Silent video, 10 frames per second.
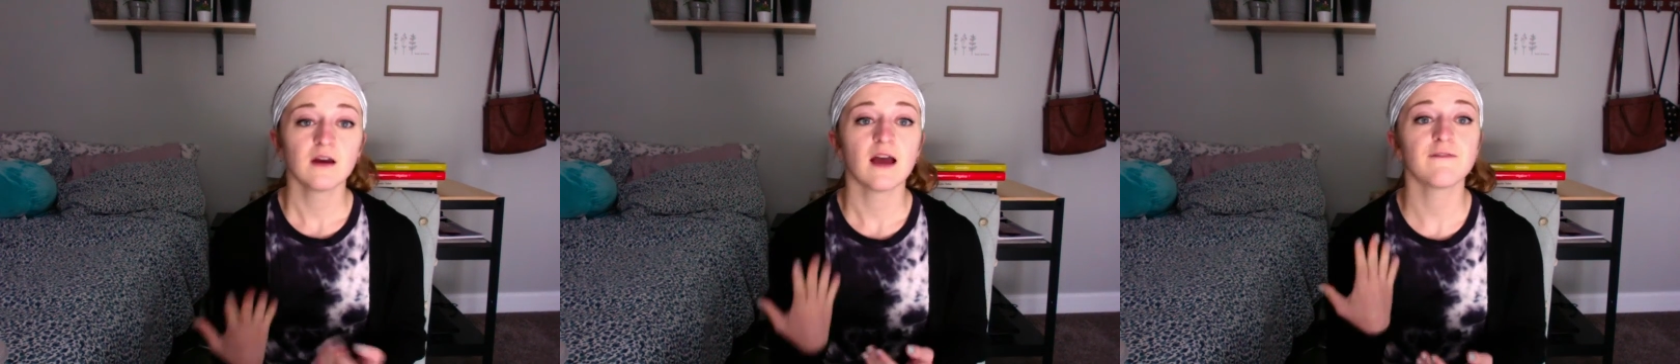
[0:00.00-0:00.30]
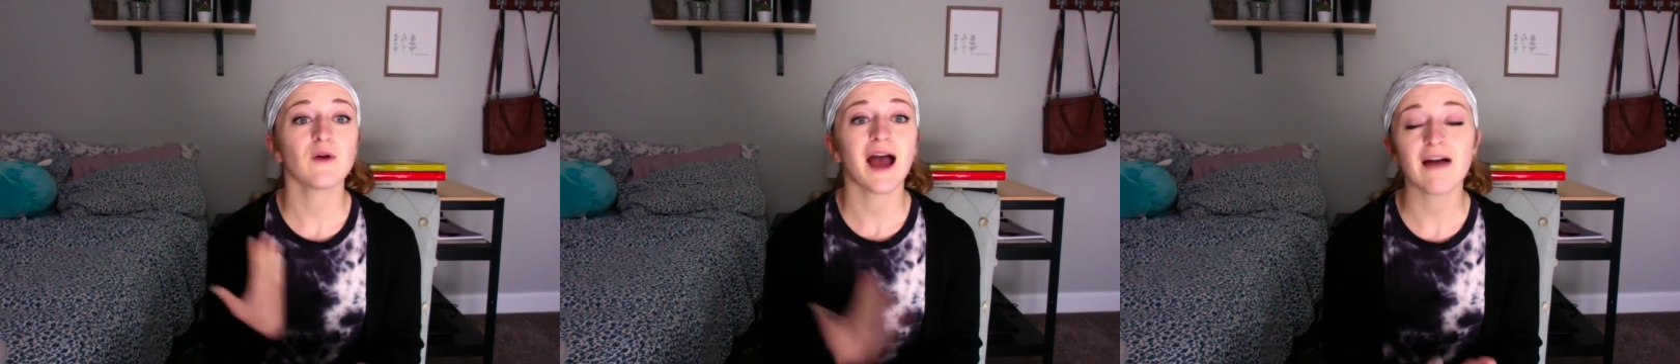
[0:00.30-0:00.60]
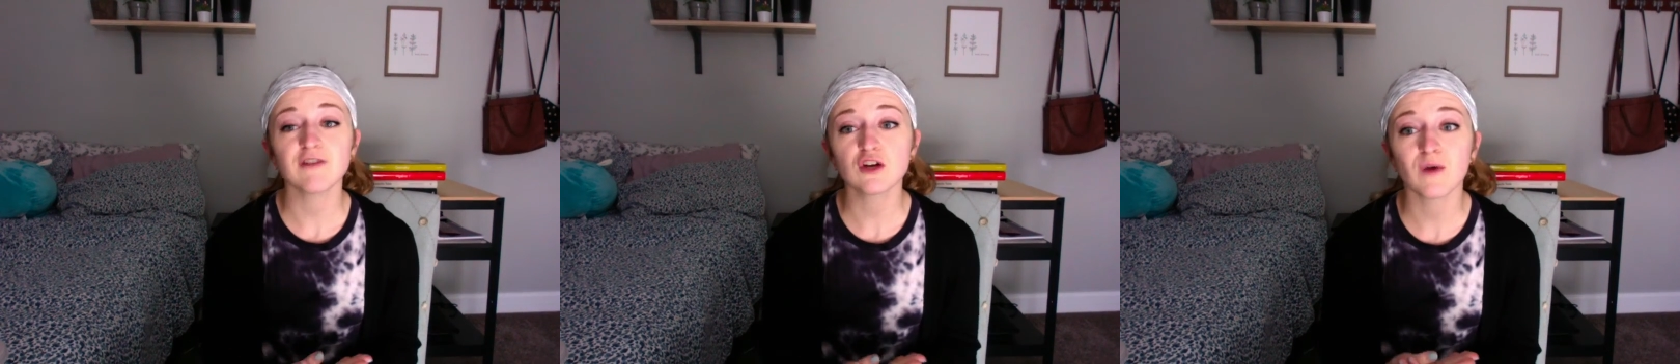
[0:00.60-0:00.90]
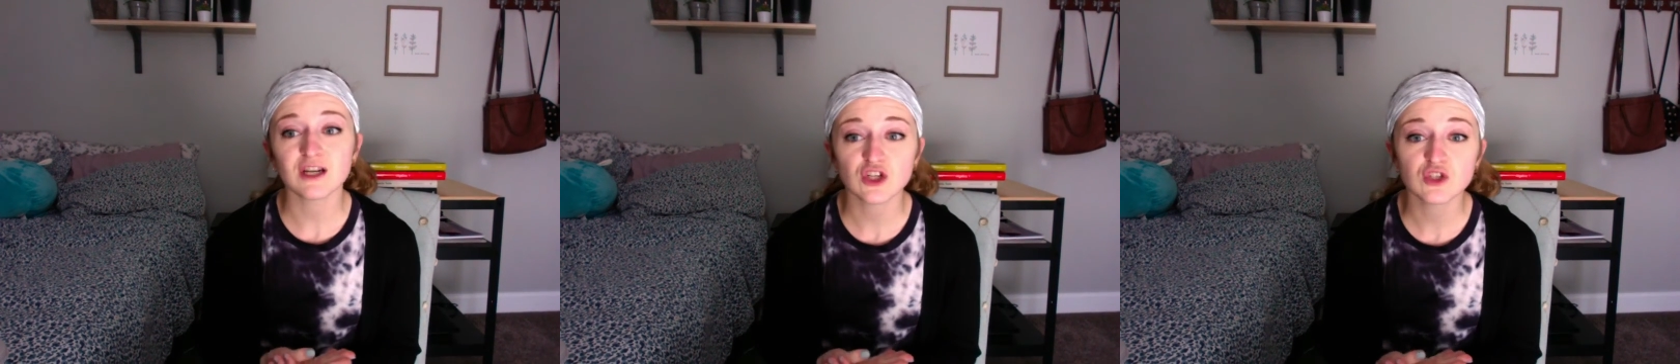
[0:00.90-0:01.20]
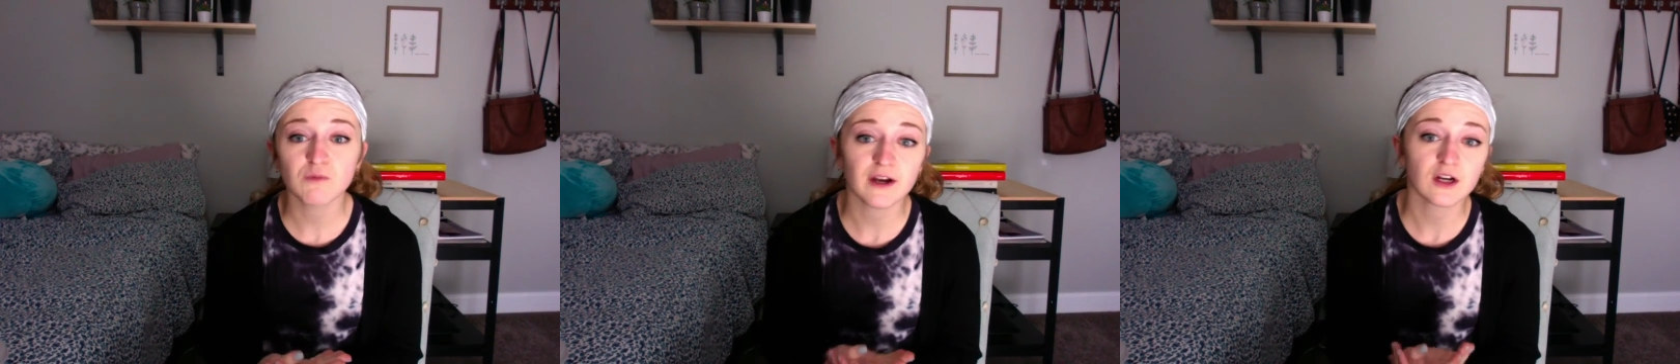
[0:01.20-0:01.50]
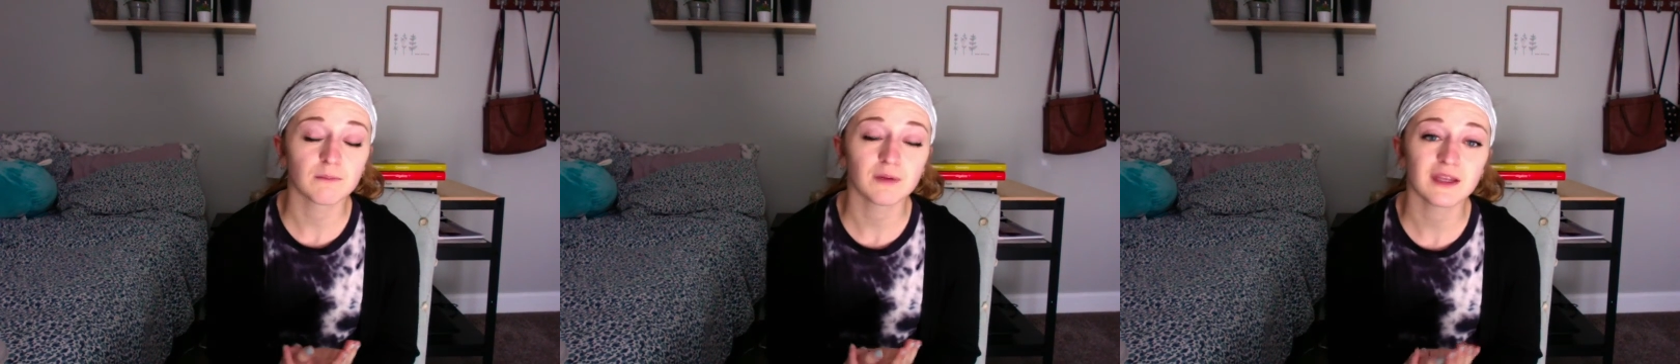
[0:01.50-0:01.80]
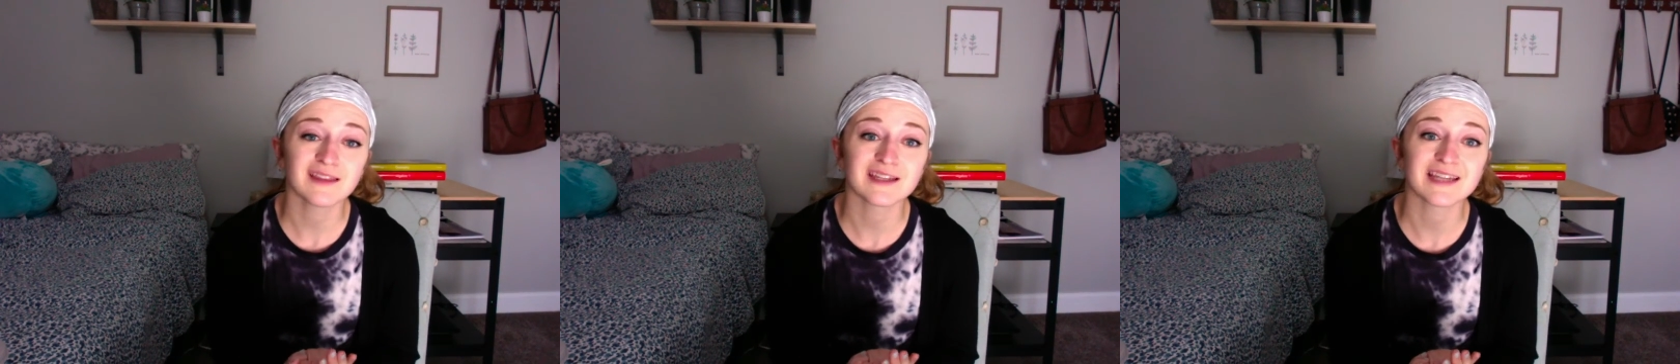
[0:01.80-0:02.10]
If you have any questions while you're
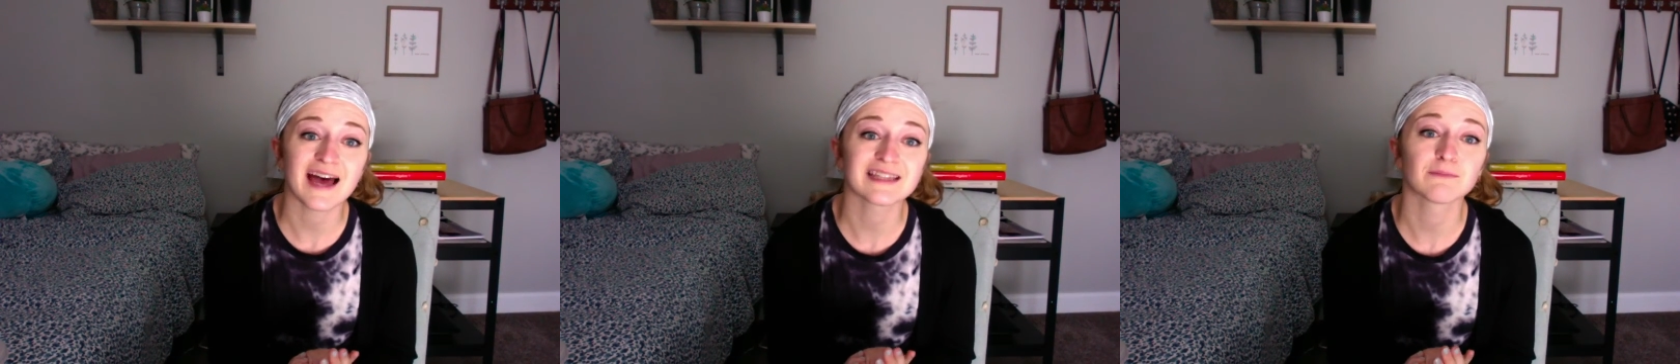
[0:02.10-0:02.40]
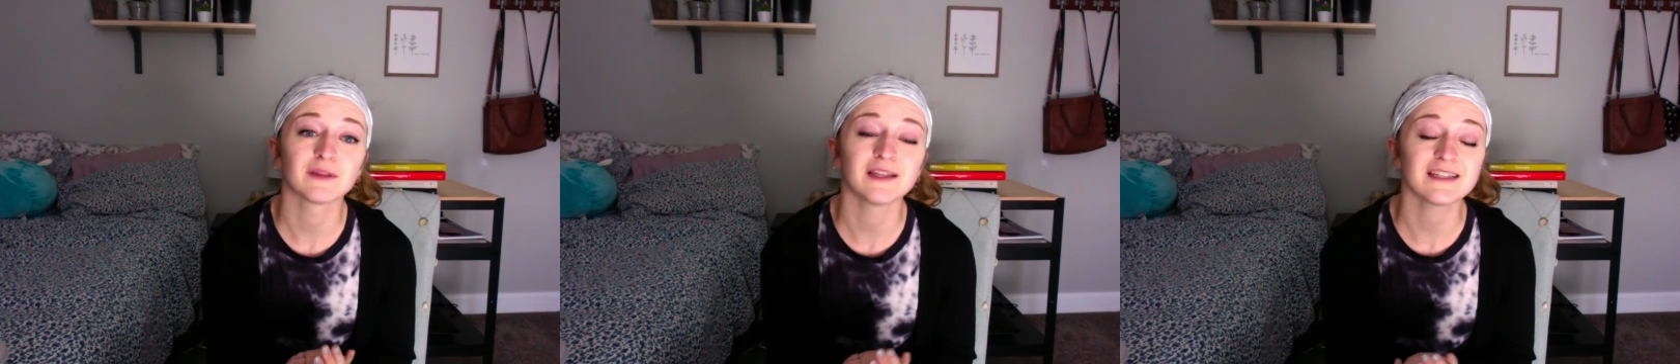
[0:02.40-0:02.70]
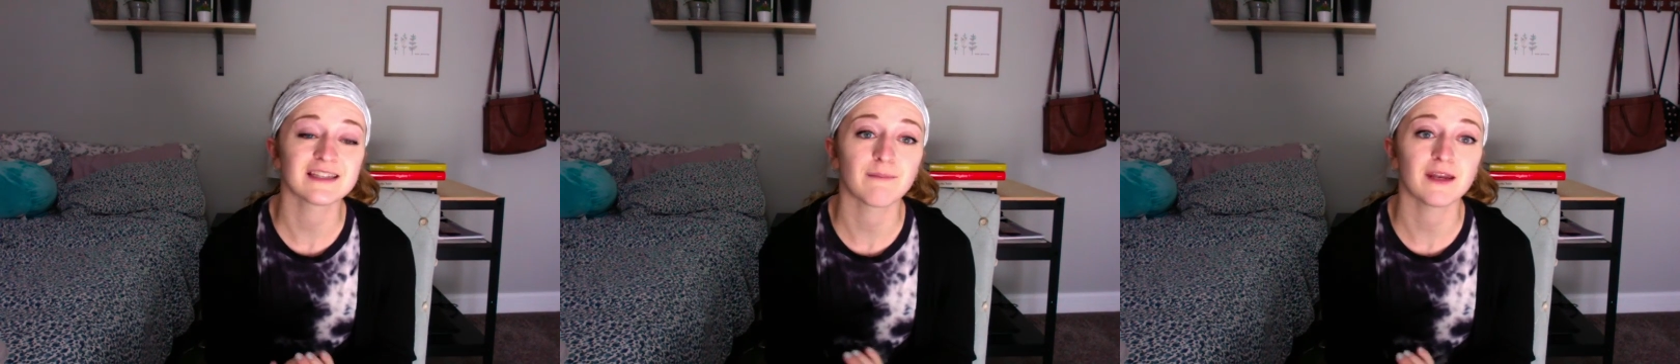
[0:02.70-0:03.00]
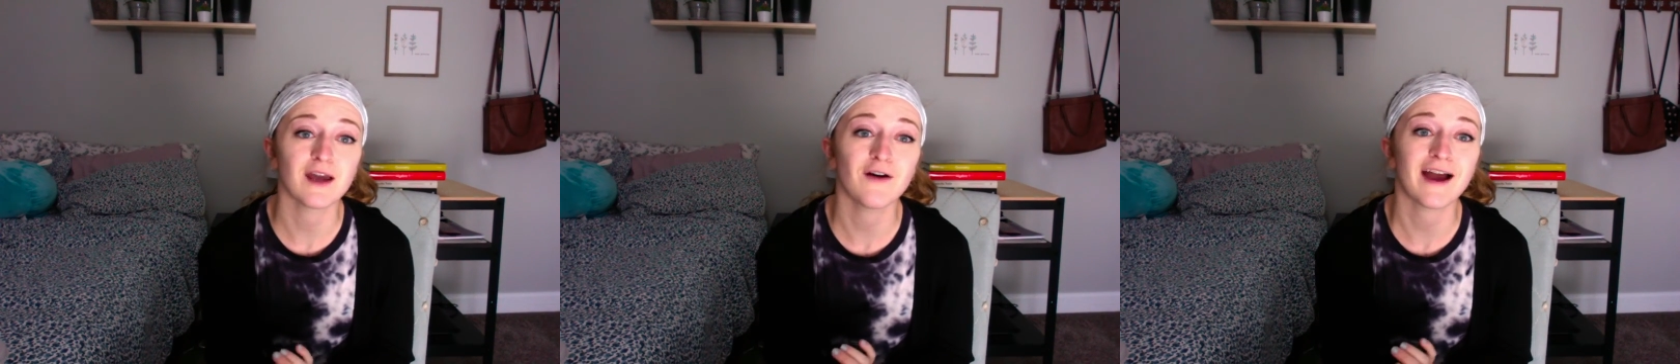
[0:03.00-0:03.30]
completing the test, please let me know.